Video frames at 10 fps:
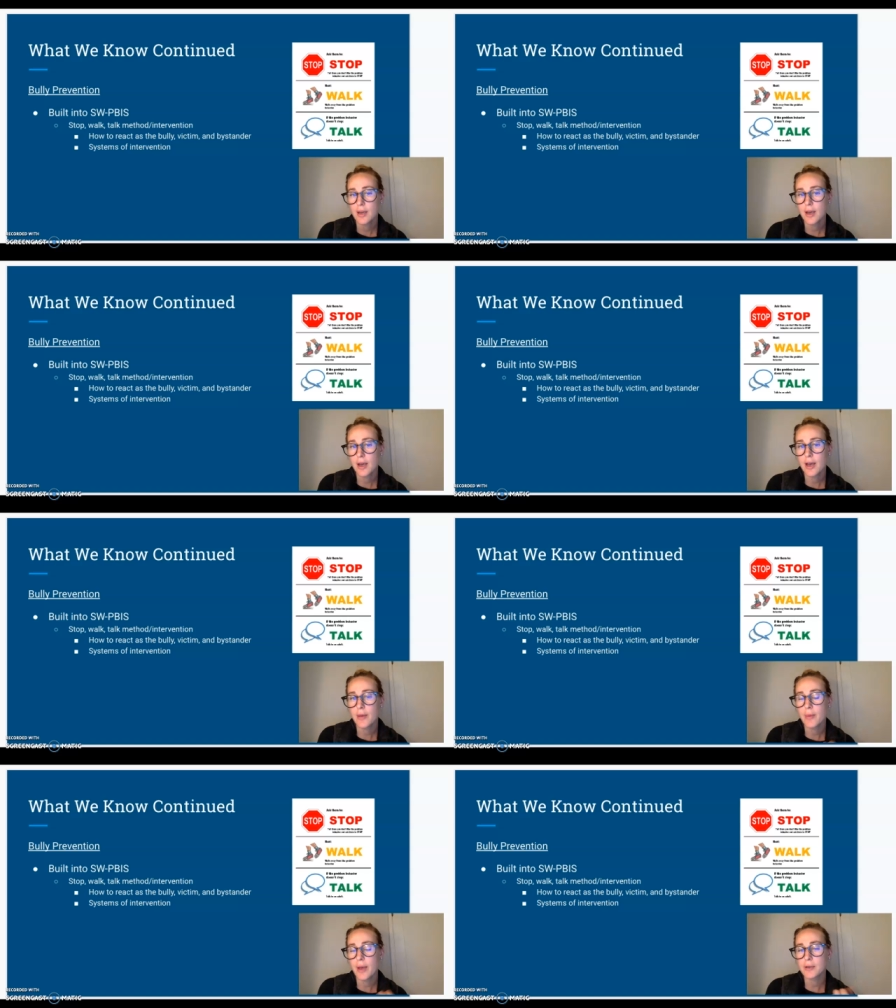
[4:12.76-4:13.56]

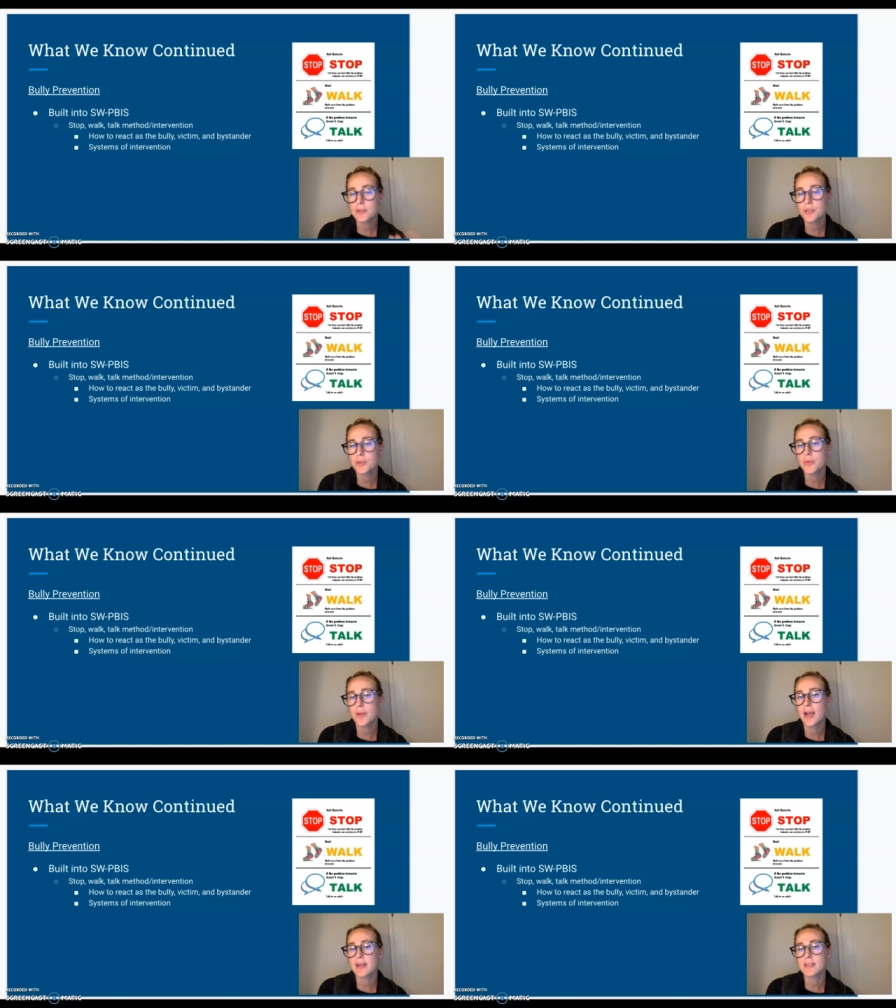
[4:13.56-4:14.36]
how to
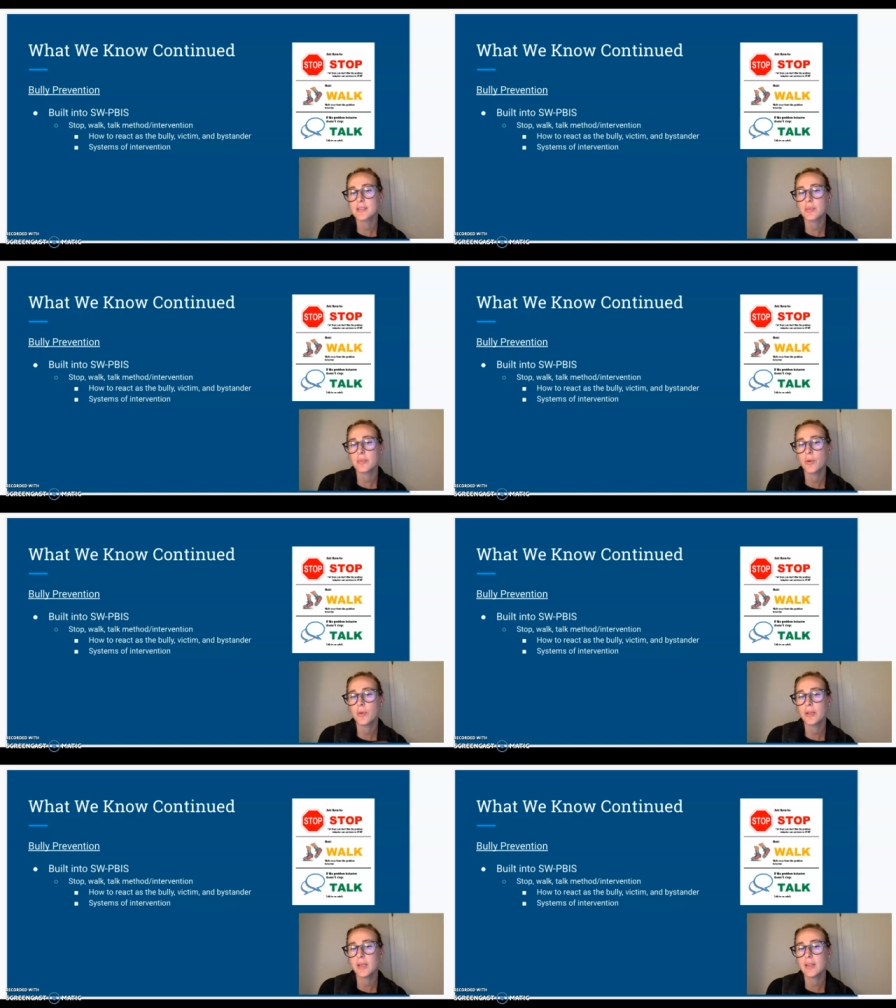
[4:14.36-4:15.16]
react as the
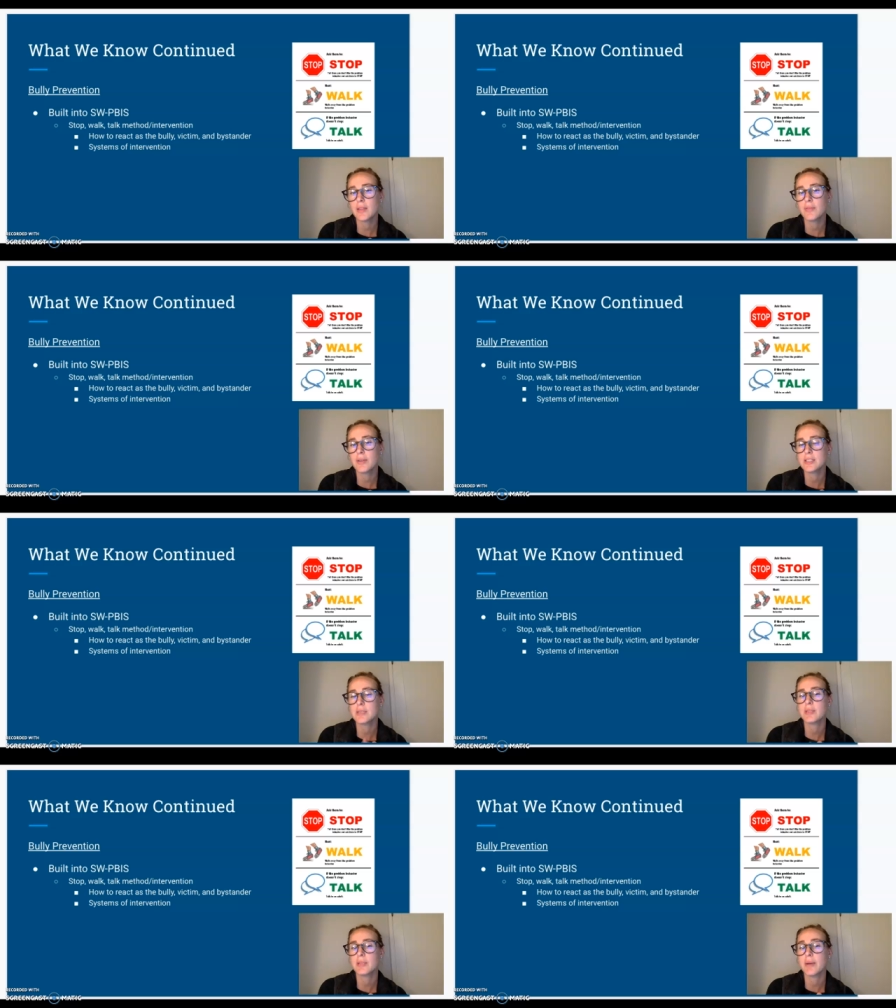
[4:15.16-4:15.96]
bully, the
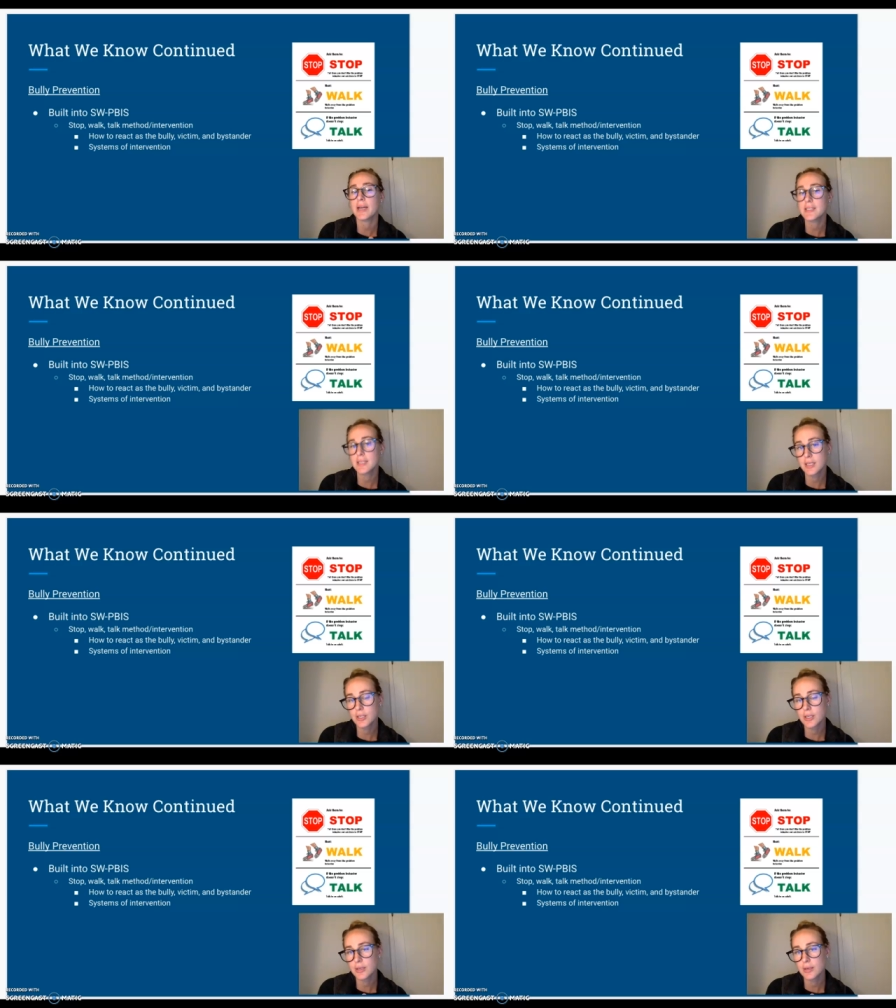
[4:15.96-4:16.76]
victim, and the
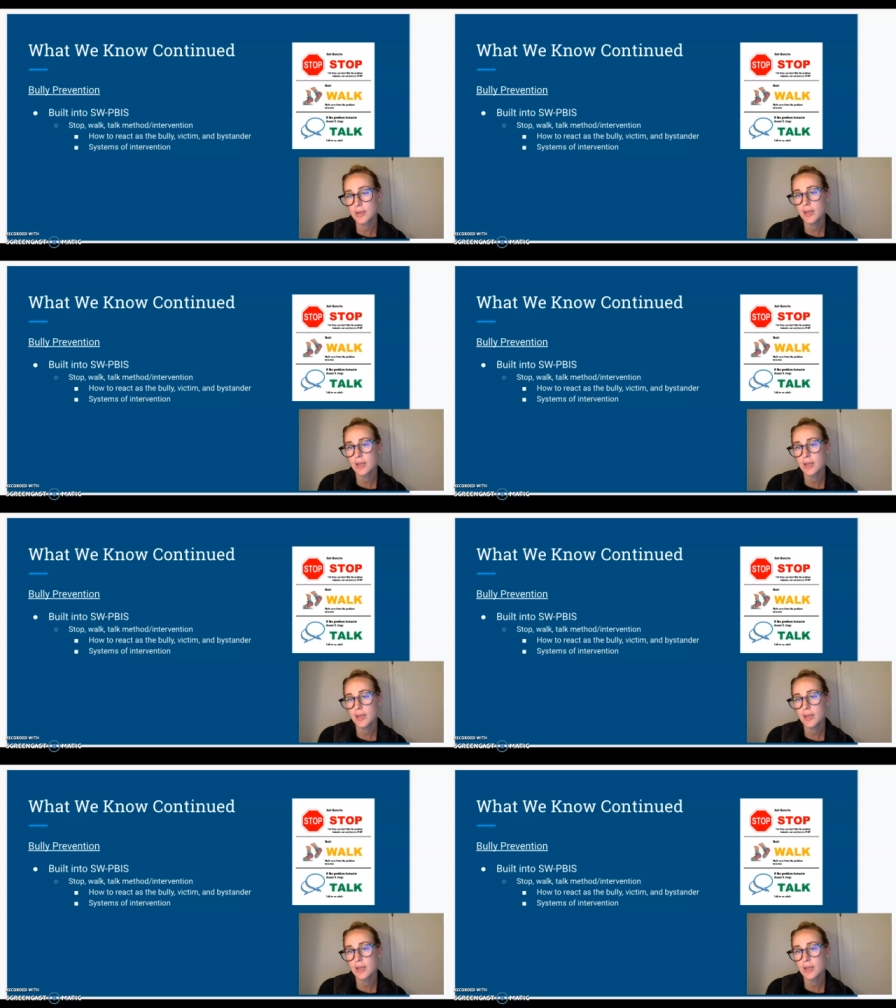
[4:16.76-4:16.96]
bystander,